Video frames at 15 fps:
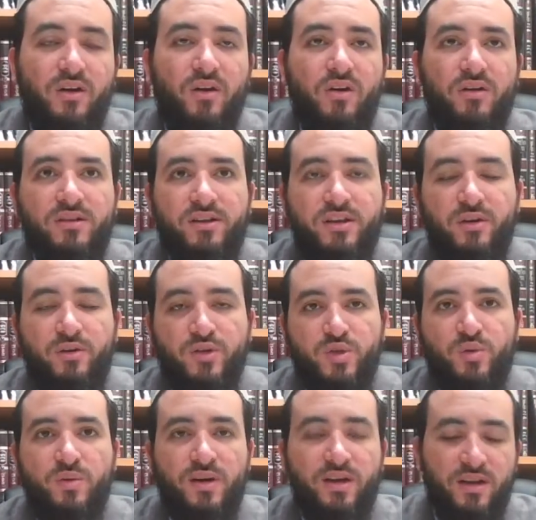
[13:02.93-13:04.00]
on
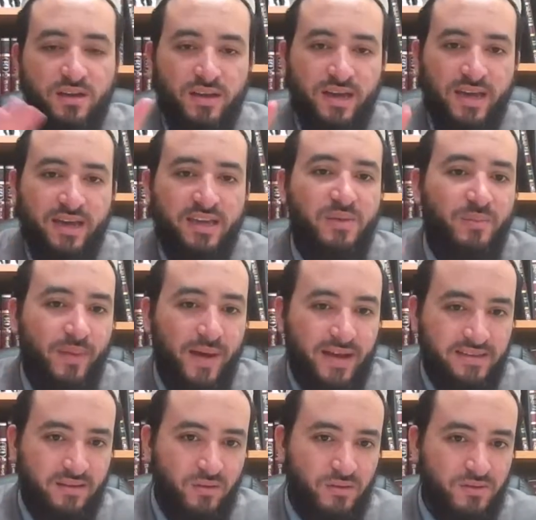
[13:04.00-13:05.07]
Yehoshua, and he
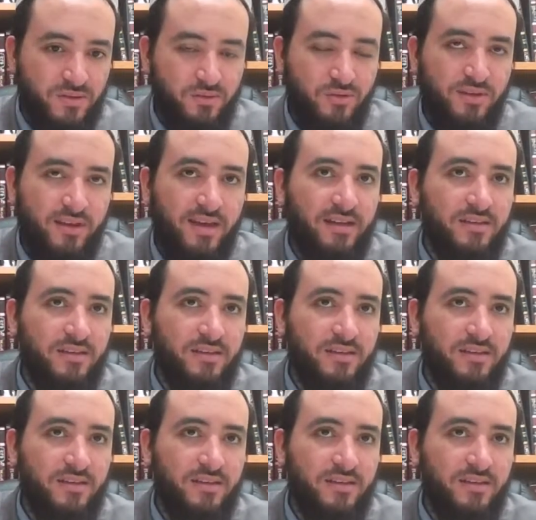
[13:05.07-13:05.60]
passed it also to the